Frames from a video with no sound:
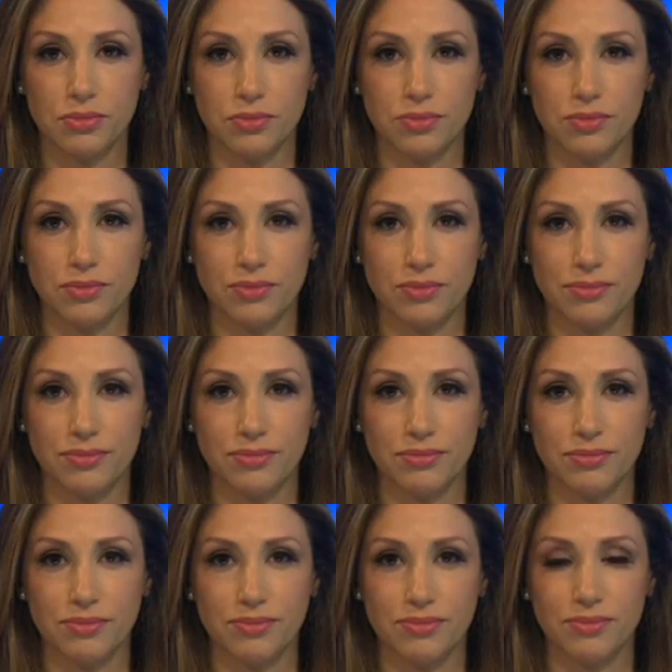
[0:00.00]

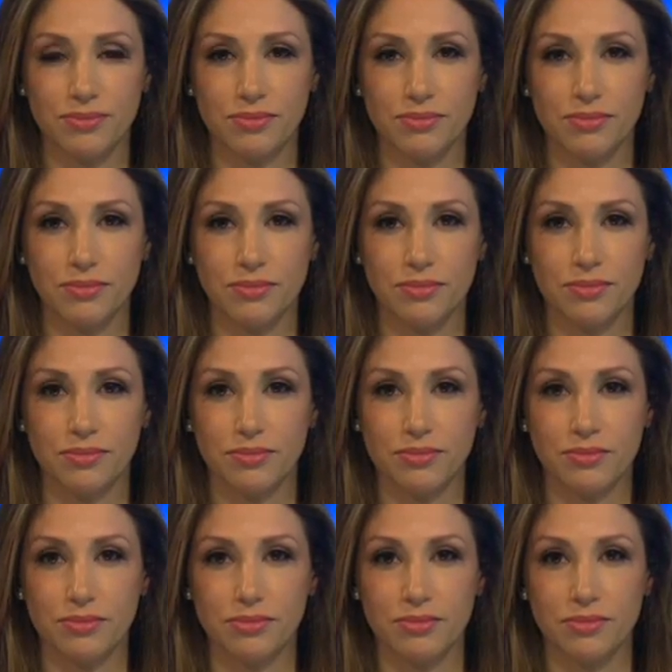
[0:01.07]

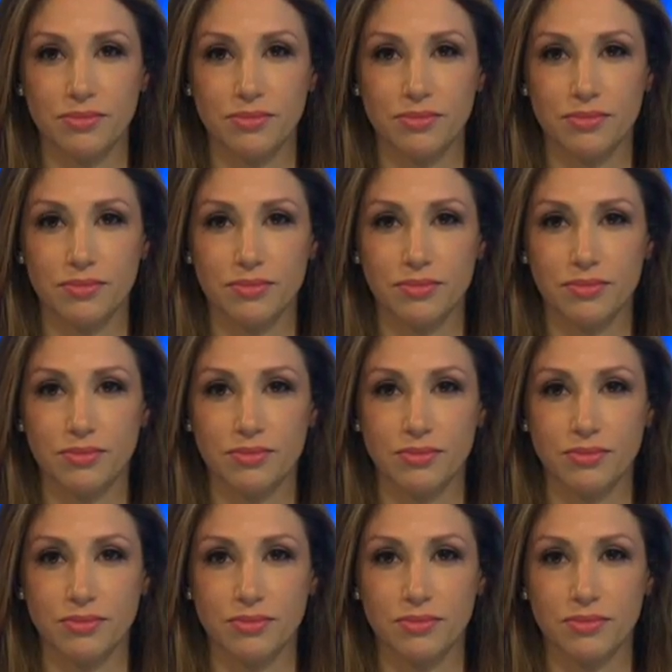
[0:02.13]

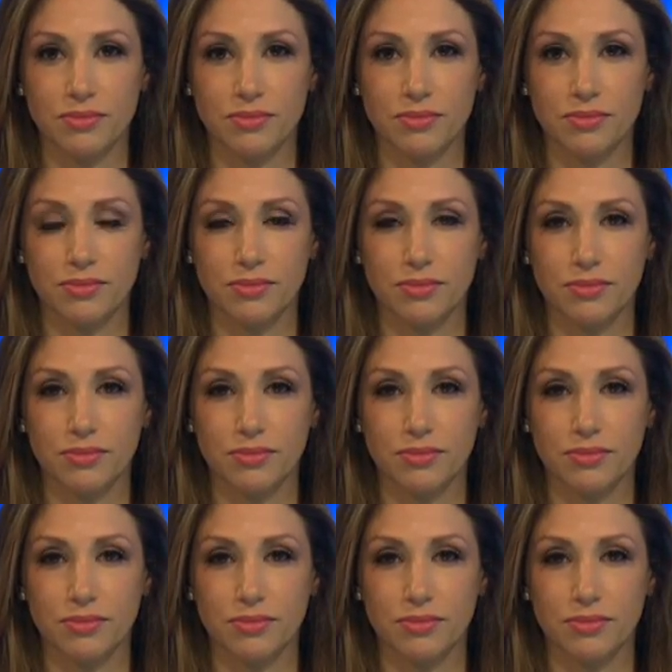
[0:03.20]
[no speech]